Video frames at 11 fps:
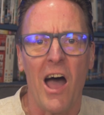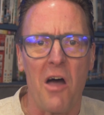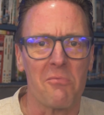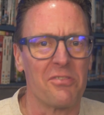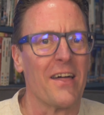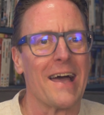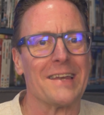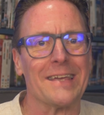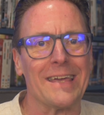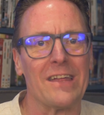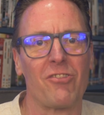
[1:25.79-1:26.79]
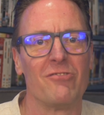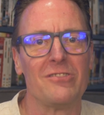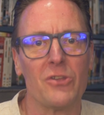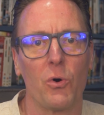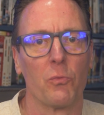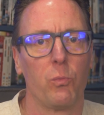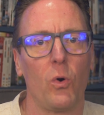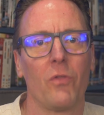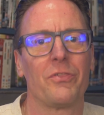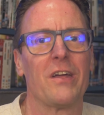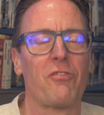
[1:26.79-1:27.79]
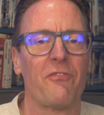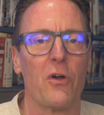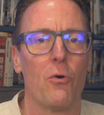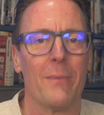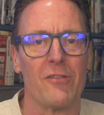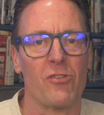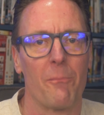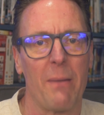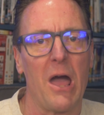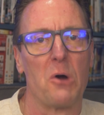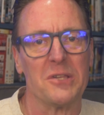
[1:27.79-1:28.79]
Uh, that is not what this film is about.